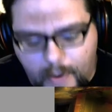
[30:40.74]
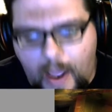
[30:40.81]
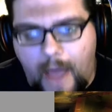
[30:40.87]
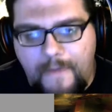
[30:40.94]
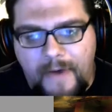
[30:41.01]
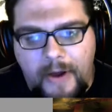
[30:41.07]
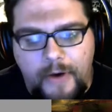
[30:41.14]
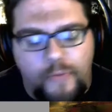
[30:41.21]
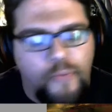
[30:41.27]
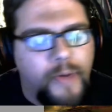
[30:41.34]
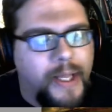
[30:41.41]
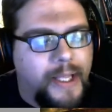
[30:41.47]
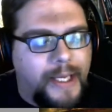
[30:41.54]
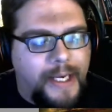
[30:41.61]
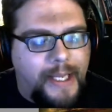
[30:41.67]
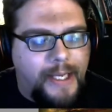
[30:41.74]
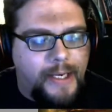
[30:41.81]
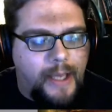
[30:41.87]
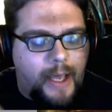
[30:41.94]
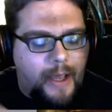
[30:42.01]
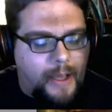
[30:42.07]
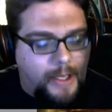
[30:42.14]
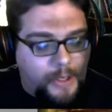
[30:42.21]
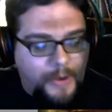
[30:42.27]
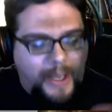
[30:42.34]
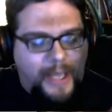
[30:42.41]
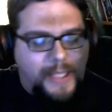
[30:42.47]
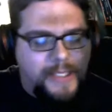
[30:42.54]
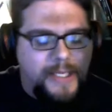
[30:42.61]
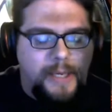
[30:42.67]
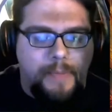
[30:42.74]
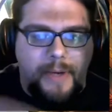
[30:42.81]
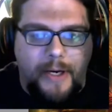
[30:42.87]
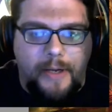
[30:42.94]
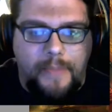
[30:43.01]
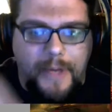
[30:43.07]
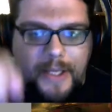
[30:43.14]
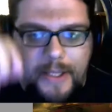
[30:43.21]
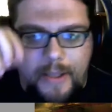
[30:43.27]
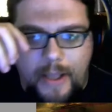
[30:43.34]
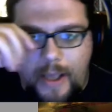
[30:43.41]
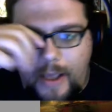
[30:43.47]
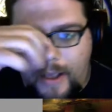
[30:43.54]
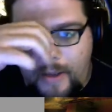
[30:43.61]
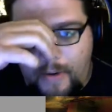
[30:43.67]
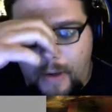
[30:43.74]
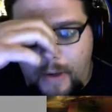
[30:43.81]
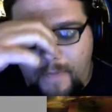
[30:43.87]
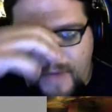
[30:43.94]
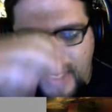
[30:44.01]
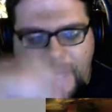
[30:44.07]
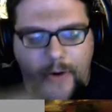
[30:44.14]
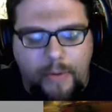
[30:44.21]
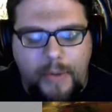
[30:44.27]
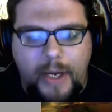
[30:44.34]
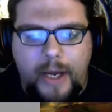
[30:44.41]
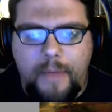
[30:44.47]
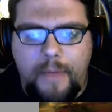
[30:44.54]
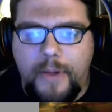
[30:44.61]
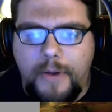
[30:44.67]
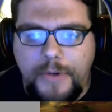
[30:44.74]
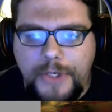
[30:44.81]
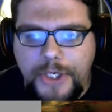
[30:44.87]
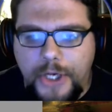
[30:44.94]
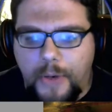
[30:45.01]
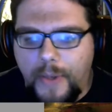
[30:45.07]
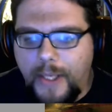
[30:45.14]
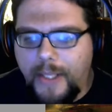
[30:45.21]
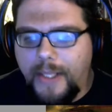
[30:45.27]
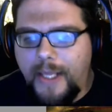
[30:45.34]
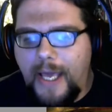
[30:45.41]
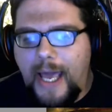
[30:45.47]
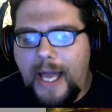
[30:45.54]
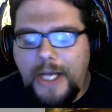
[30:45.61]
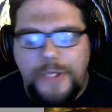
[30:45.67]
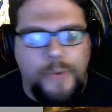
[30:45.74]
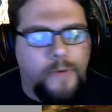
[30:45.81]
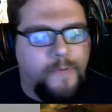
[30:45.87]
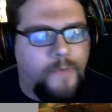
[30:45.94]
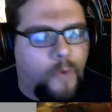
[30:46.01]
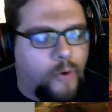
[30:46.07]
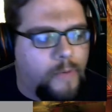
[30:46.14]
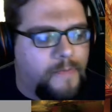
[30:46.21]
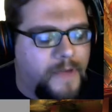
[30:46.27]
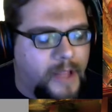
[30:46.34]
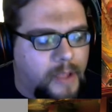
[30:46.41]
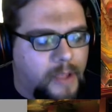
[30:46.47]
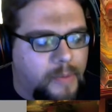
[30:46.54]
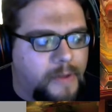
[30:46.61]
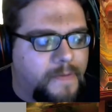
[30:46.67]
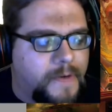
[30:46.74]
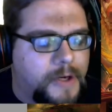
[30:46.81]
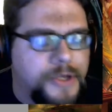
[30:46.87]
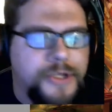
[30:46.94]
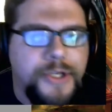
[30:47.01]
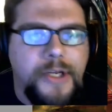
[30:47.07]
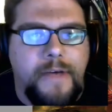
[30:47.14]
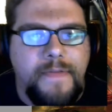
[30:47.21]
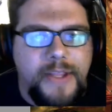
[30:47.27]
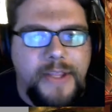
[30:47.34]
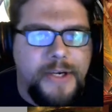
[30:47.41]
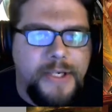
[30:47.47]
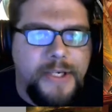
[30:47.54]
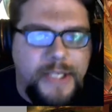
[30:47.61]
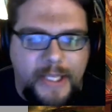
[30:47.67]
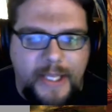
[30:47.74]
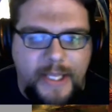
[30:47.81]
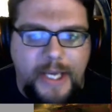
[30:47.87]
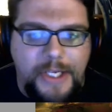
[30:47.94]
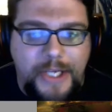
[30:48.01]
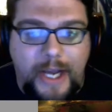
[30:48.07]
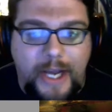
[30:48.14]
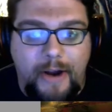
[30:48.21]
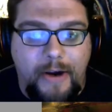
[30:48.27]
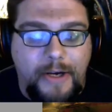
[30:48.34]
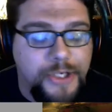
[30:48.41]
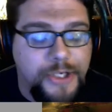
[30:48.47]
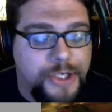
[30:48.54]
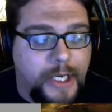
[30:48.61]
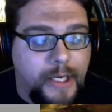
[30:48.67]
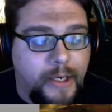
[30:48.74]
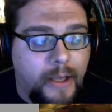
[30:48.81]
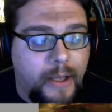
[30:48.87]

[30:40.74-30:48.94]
I found a really neat, you can't see it, but it'll be in a video I'm going to upload showing the actual form fillable version of the 13th Age character sheet.